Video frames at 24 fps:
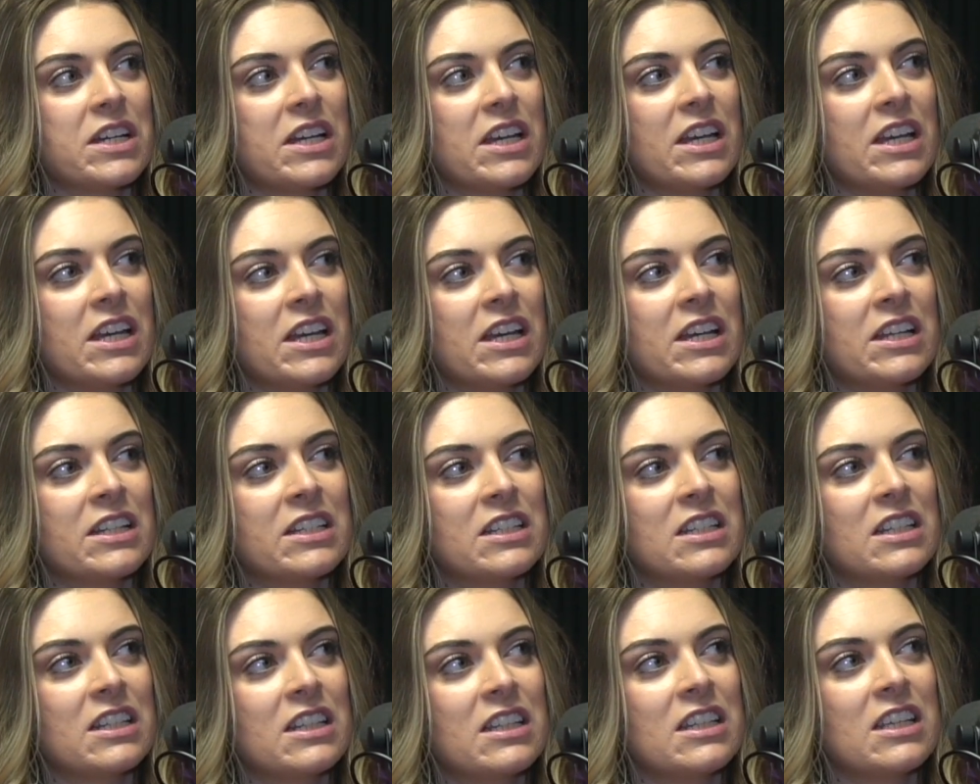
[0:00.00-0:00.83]

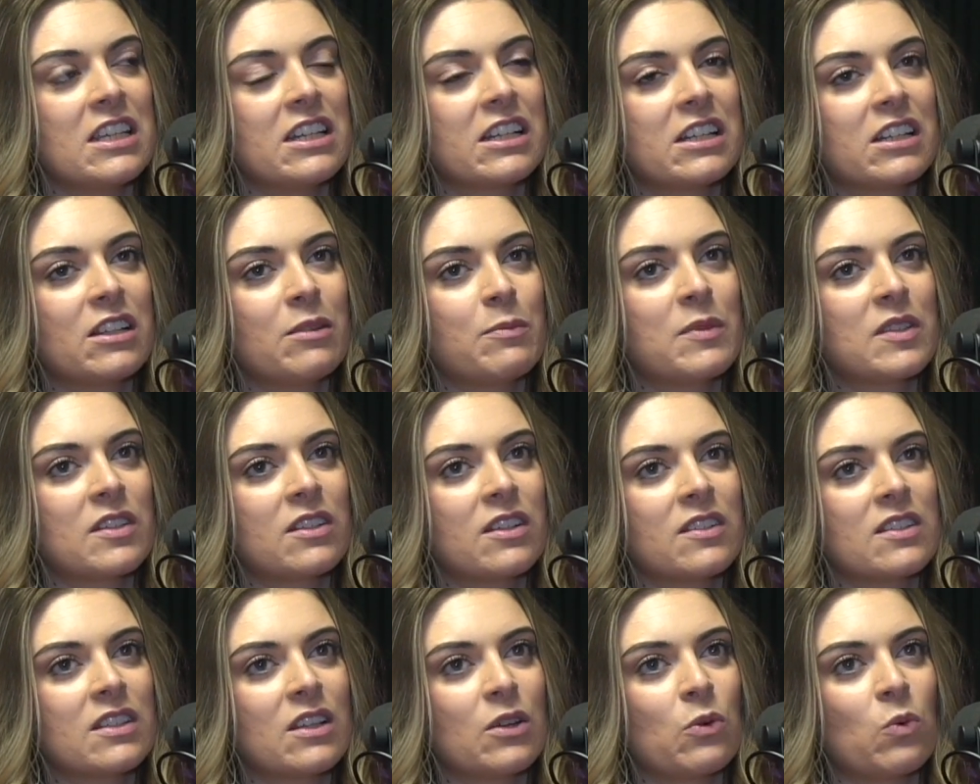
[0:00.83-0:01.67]
and the eclipse
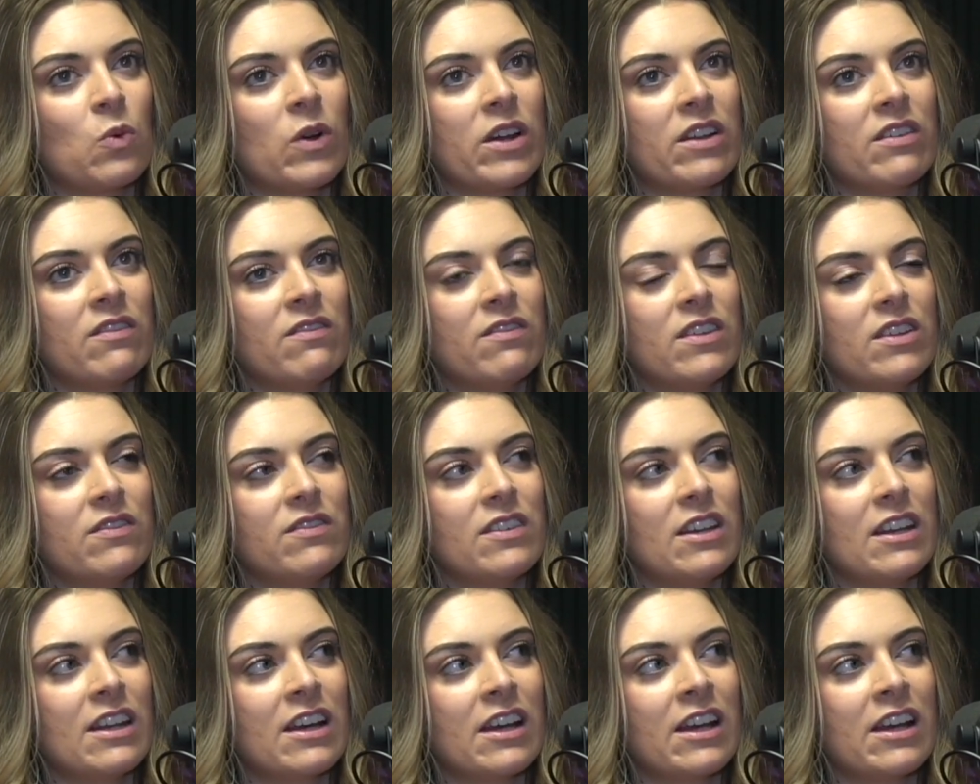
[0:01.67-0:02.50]
starts at
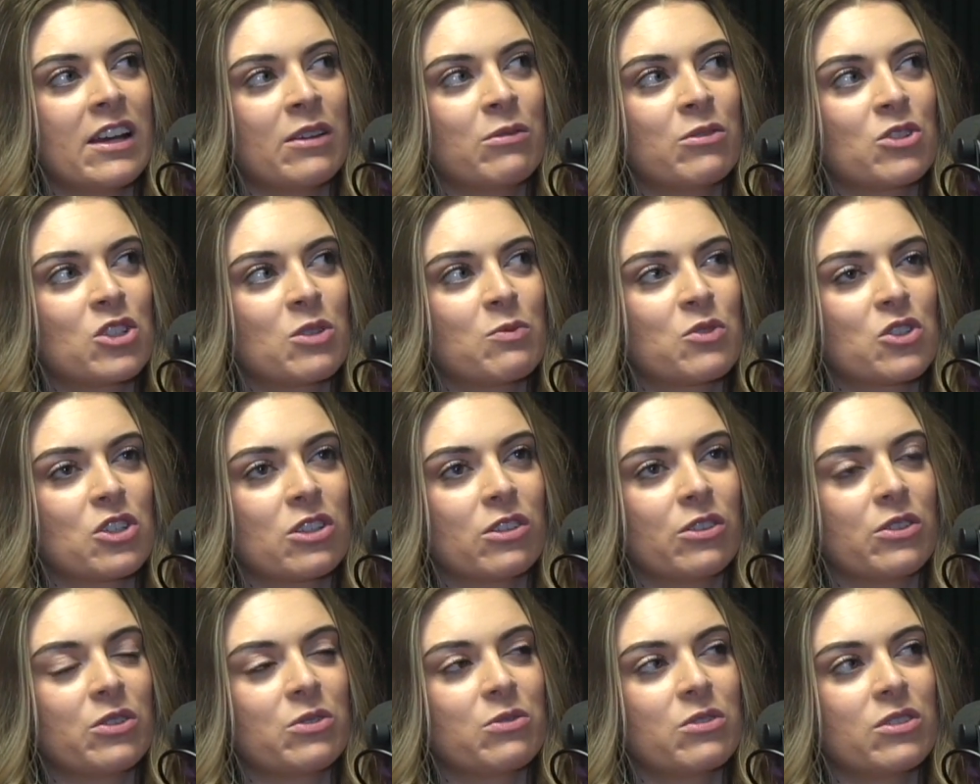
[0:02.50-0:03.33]
1:59, which I'm
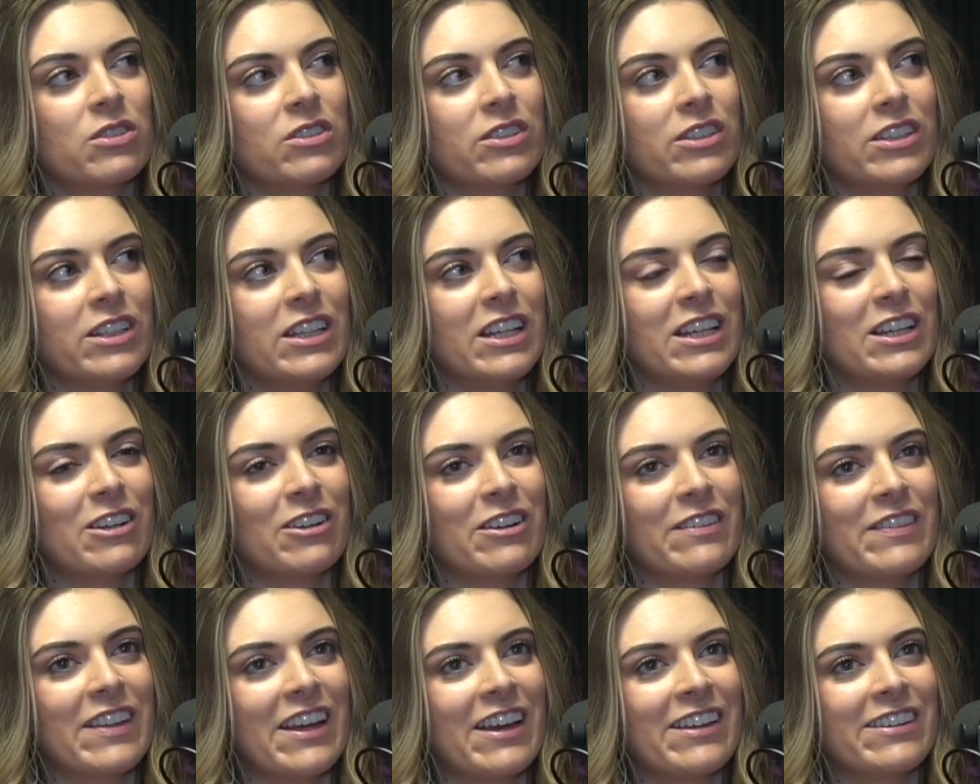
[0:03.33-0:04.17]
sure Luke will hit
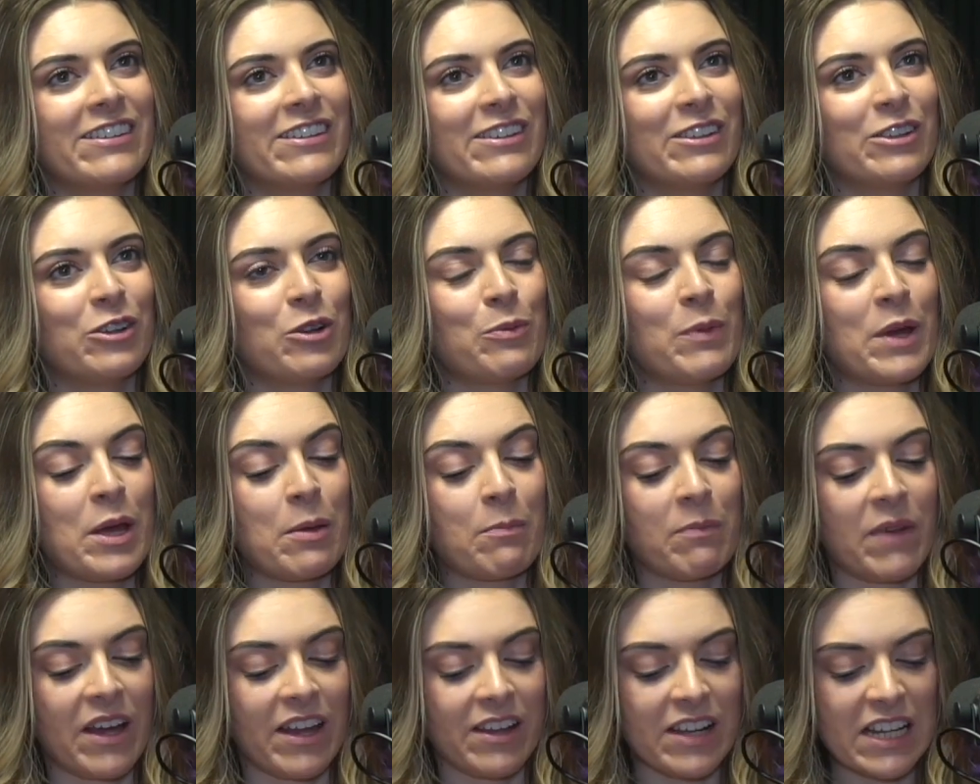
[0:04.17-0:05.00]
on that in a little
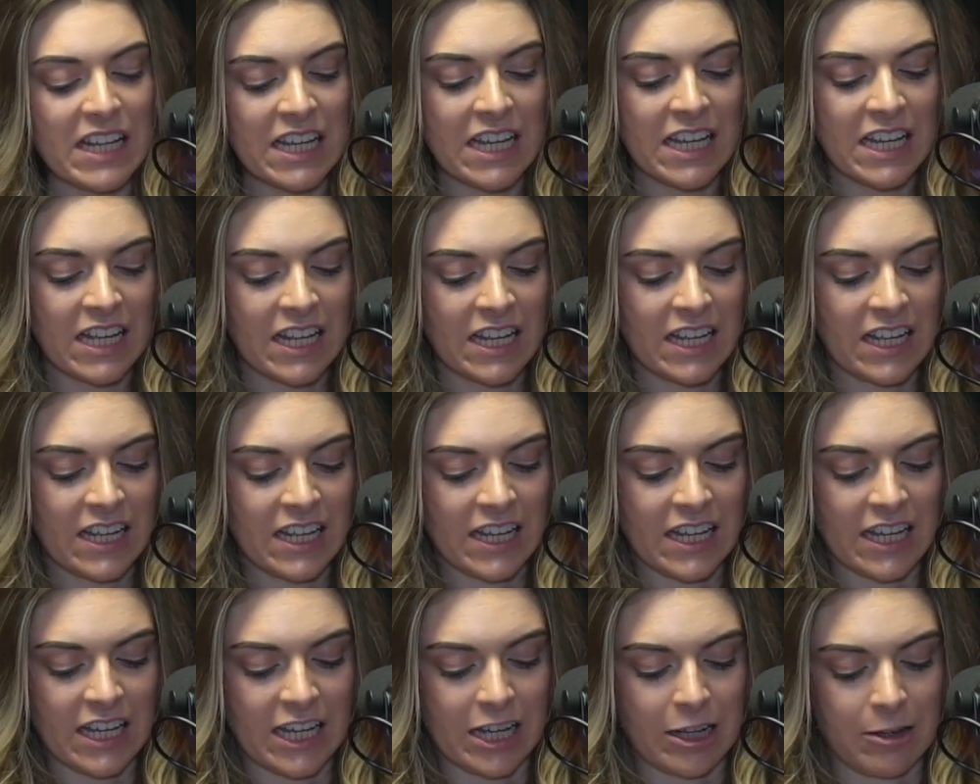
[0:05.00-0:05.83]
bit, but
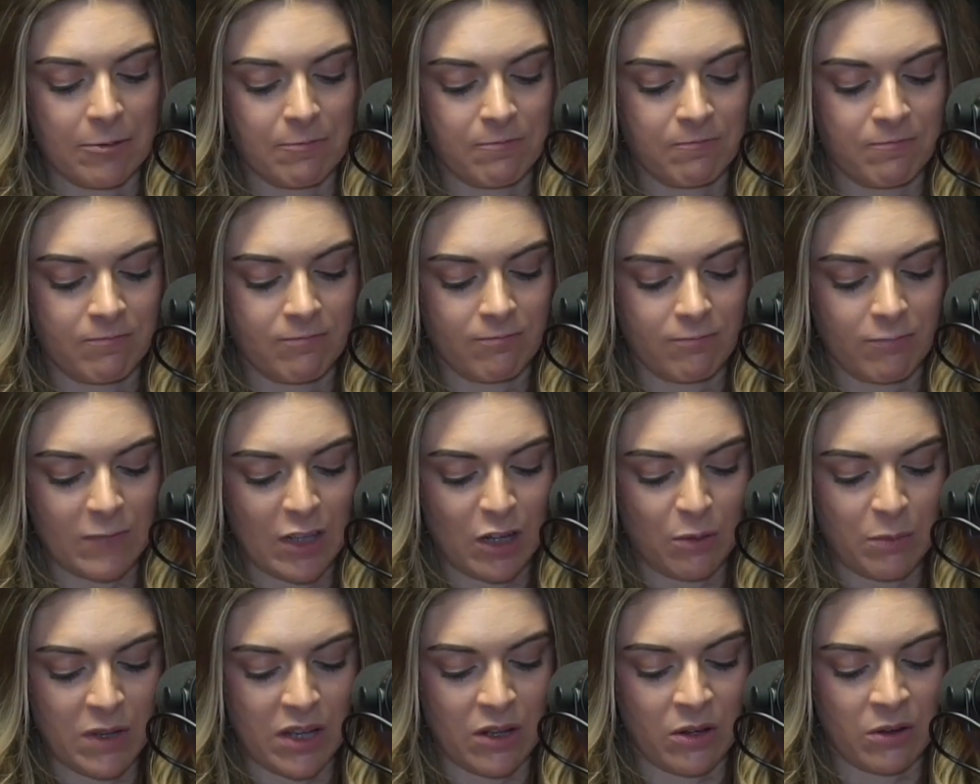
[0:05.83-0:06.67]

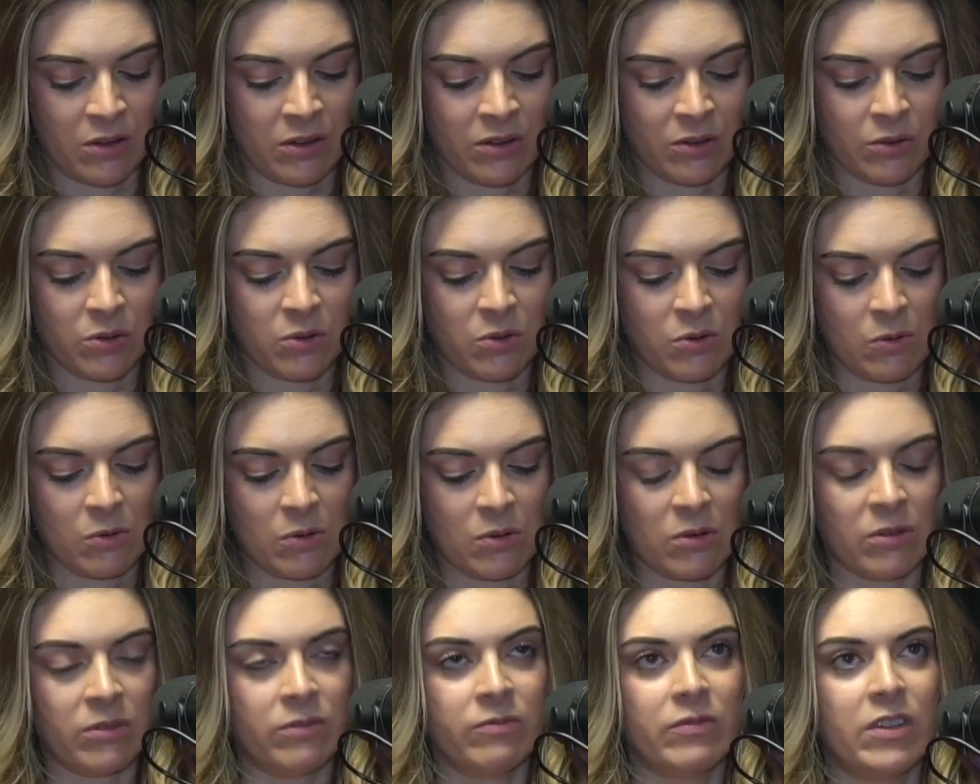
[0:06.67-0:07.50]
that'll be a
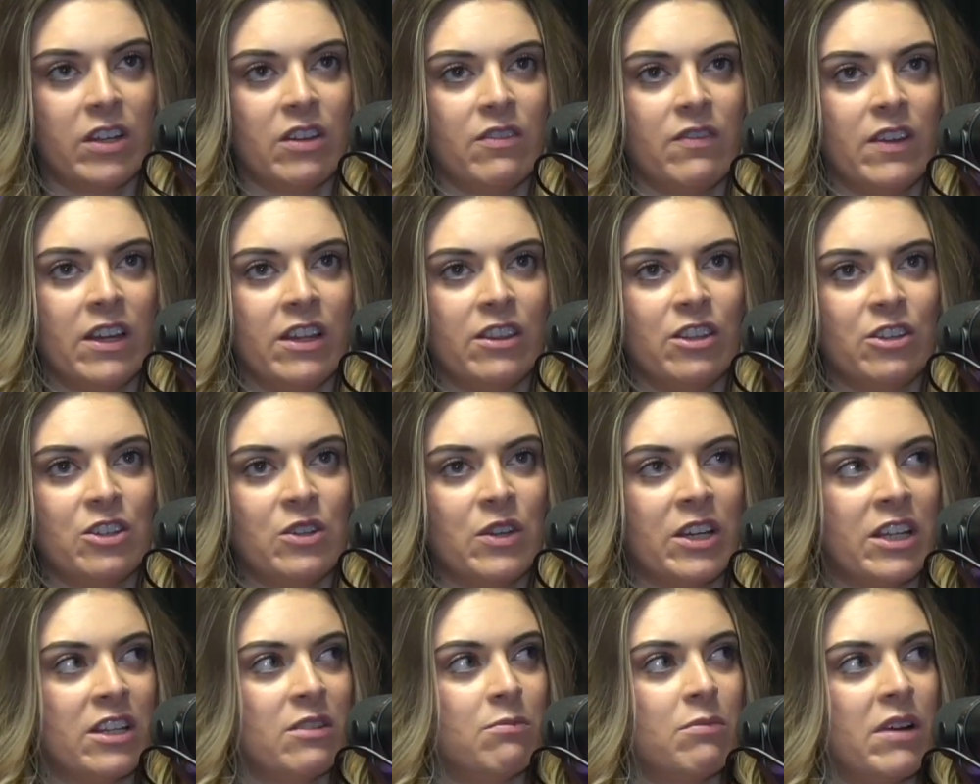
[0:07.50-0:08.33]
cool event. They're
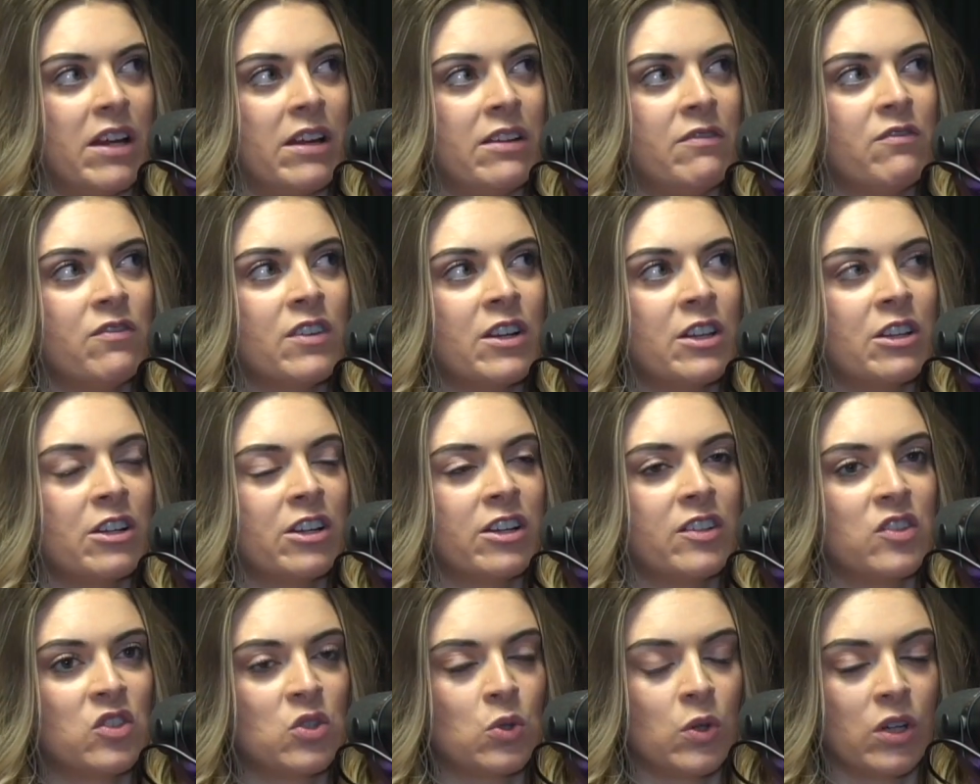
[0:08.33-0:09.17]
doing it in front of
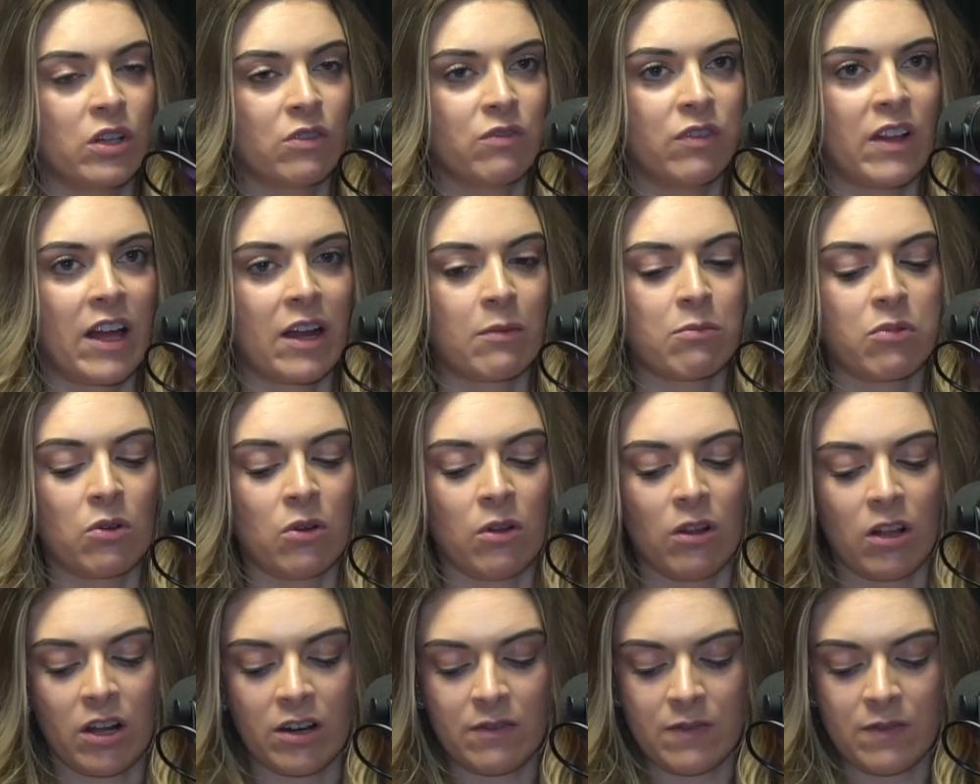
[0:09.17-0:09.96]
their historic flagpole.